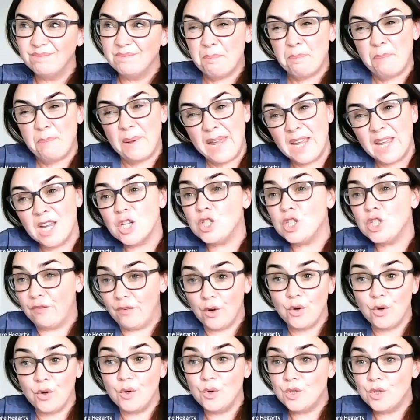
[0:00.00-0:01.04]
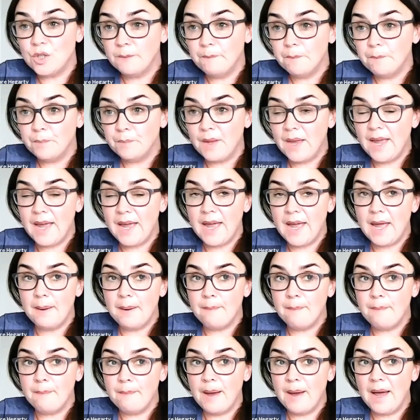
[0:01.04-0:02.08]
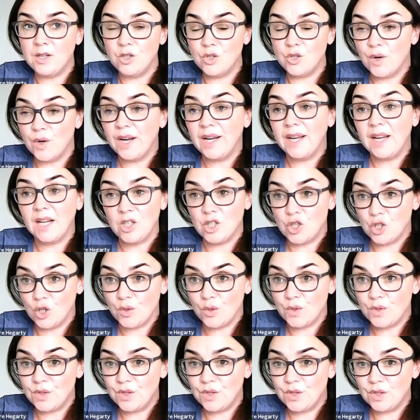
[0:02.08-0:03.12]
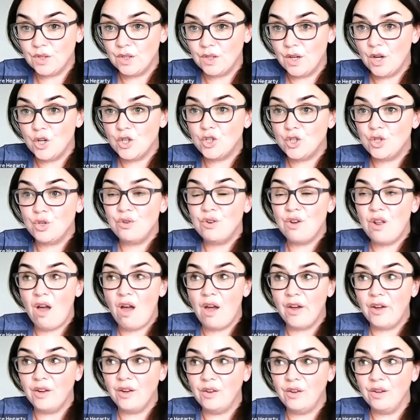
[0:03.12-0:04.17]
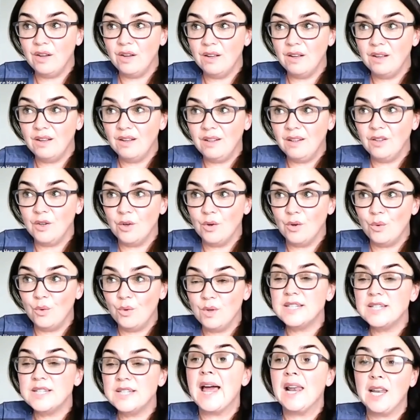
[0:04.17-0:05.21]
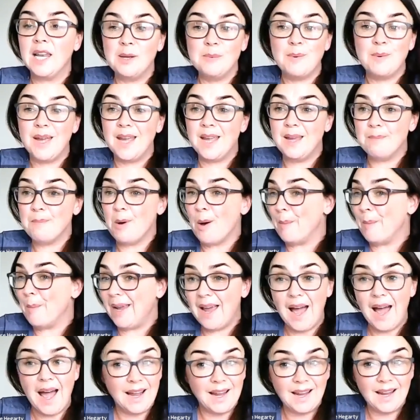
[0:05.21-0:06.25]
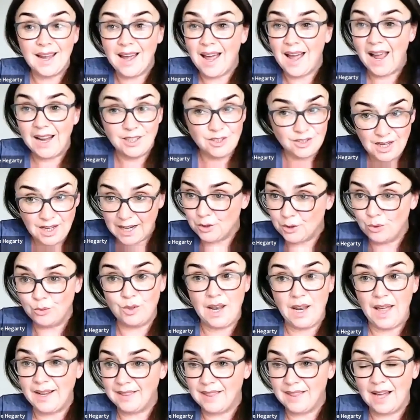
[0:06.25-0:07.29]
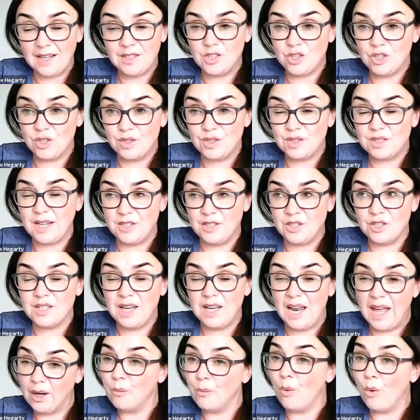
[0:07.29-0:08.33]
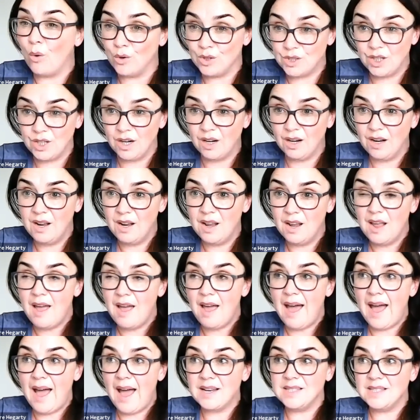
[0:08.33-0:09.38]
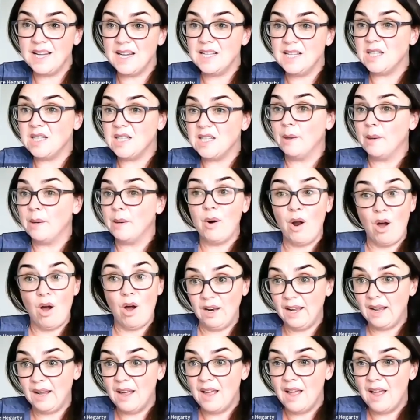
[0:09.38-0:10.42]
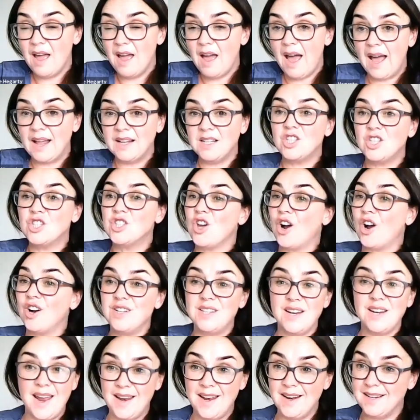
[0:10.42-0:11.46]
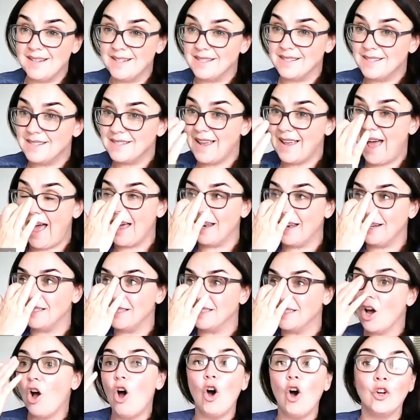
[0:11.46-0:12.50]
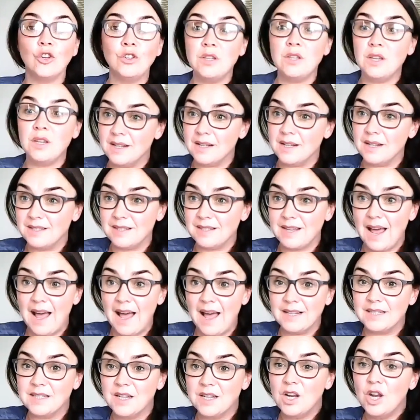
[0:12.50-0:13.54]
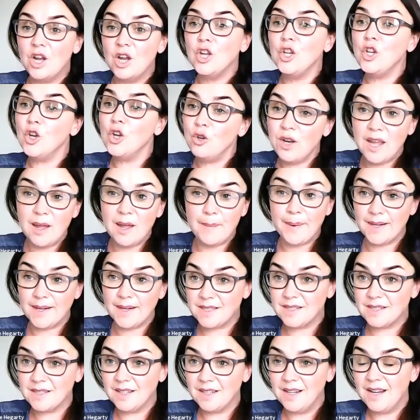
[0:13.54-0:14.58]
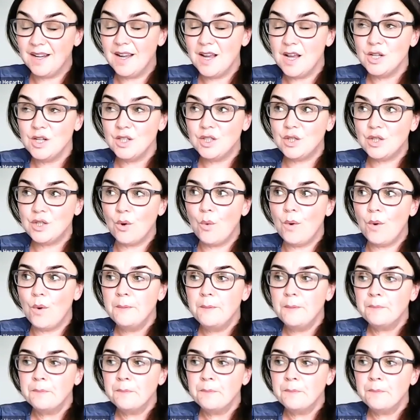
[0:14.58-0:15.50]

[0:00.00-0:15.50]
beige food and drinking juice to now, you know, telling me, Mommy, I don't like that juice, I just like water, and eating broccoli and sardines and onions and you name it. So,